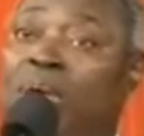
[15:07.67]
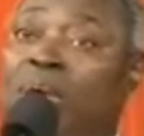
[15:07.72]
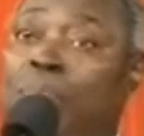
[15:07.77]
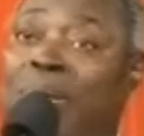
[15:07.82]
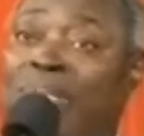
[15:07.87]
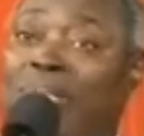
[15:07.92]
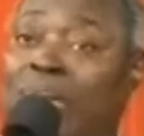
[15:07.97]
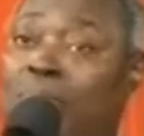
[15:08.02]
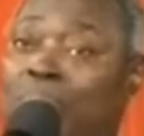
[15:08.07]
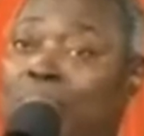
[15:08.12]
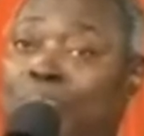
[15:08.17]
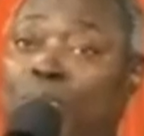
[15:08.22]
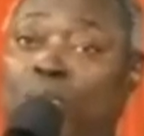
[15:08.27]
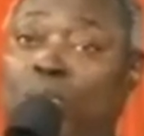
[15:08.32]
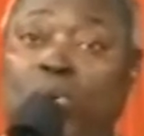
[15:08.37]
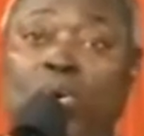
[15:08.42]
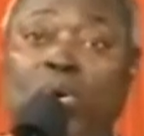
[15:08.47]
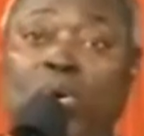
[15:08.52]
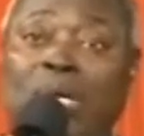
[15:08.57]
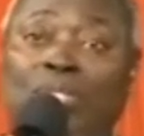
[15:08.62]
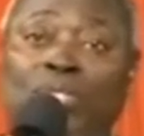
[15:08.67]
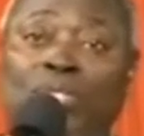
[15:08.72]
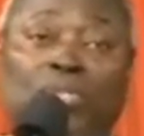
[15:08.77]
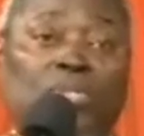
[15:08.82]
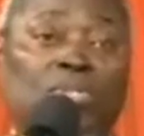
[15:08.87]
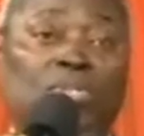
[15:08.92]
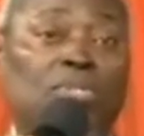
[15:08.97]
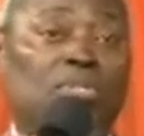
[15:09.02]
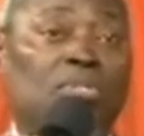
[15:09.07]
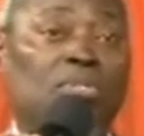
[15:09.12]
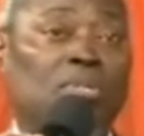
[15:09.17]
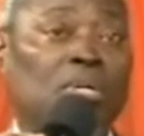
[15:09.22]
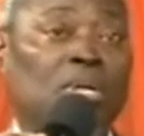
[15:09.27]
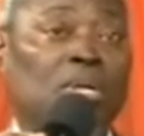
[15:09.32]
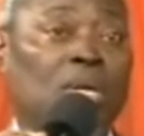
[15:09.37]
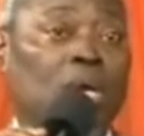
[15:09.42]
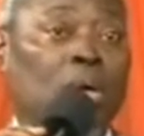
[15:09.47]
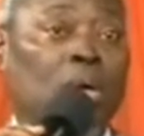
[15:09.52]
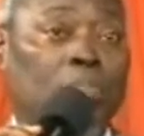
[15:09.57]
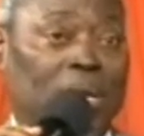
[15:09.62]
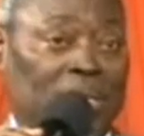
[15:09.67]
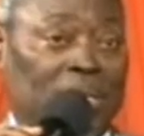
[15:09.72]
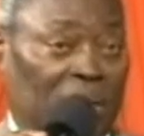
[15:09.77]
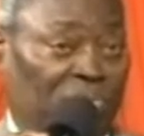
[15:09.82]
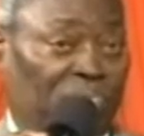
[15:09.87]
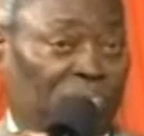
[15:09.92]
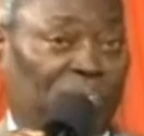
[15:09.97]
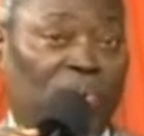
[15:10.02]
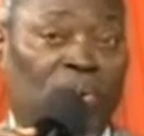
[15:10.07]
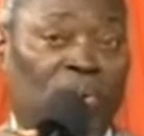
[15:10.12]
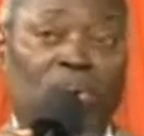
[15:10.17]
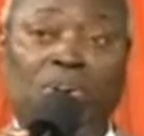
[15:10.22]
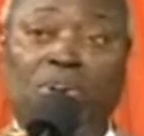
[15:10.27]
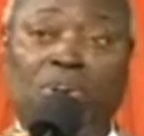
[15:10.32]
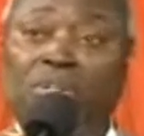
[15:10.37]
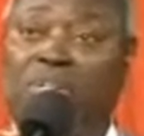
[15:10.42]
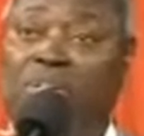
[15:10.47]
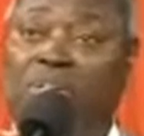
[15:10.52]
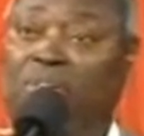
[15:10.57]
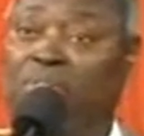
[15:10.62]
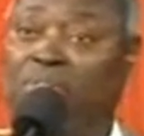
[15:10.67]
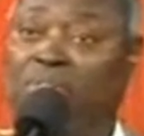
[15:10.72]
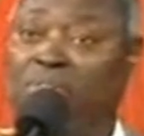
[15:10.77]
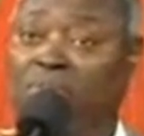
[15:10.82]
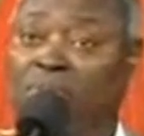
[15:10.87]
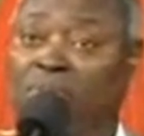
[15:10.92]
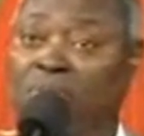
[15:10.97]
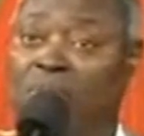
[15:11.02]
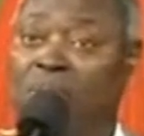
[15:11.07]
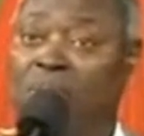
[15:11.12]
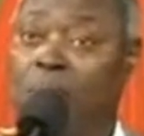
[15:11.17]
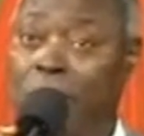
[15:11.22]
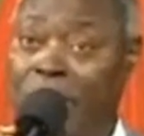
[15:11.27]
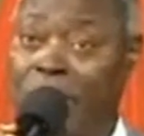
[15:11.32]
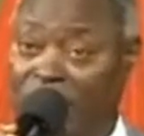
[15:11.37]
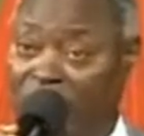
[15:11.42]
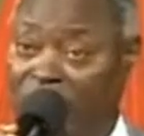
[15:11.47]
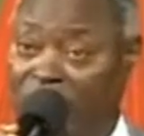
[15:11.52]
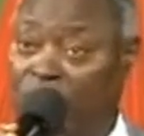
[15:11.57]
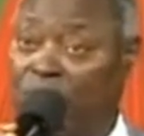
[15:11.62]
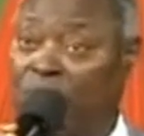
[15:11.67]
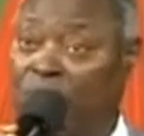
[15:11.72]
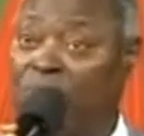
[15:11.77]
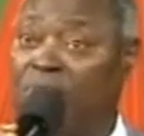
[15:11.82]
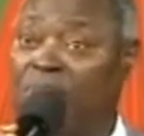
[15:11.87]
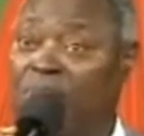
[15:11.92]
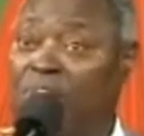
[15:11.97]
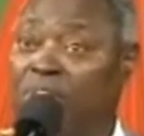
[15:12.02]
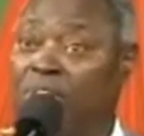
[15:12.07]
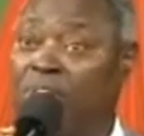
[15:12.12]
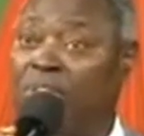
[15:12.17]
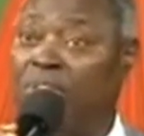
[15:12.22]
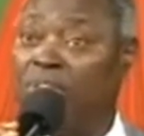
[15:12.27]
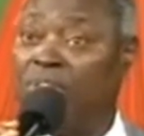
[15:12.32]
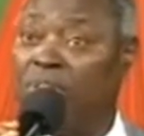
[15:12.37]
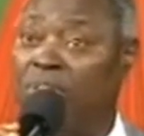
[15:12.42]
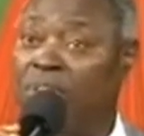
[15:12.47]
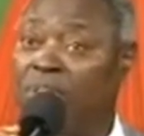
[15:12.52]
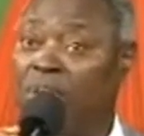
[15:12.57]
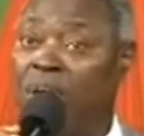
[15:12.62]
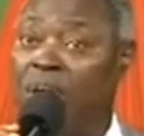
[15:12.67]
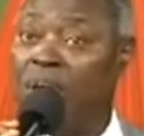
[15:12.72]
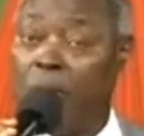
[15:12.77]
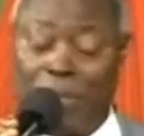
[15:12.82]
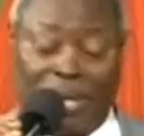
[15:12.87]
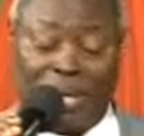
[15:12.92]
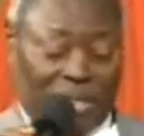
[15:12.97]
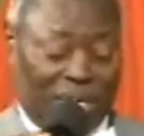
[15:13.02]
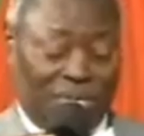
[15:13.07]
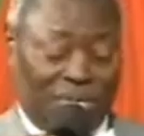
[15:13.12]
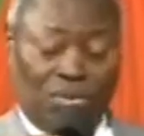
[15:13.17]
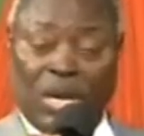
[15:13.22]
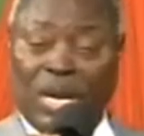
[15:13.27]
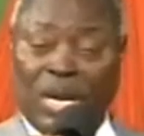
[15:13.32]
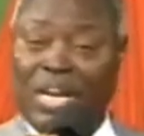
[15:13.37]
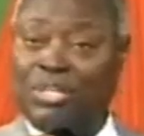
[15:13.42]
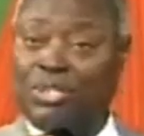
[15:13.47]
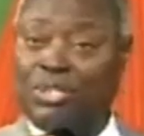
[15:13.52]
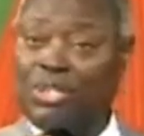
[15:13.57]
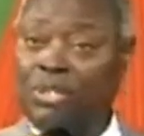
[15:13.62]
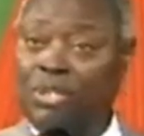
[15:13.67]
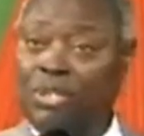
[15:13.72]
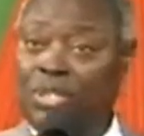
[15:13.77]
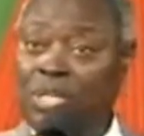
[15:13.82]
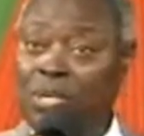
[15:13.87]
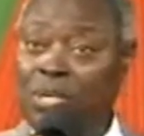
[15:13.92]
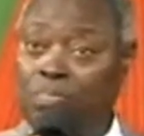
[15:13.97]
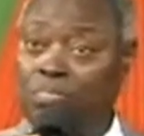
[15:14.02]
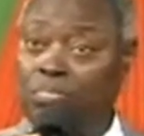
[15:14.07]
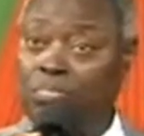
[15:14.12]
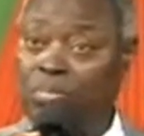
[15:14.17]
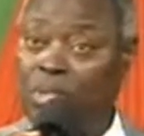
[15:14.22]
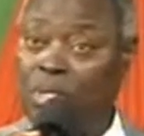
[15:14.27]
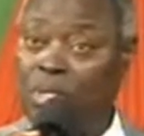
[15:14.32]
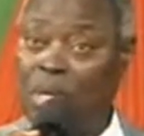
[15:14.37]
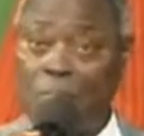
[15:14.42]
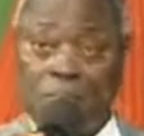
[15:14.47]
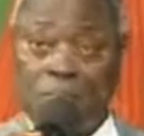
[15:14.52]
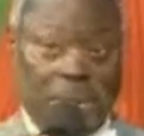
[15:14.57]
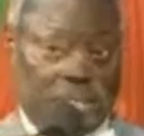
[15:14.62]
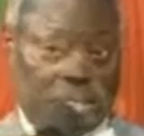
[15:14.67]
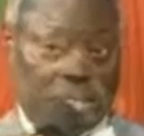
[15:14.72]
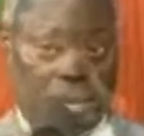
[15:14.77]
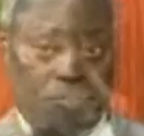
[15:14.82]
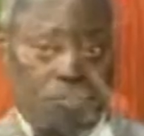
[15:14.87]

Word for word: better progress, better flock, better church, better relationship, better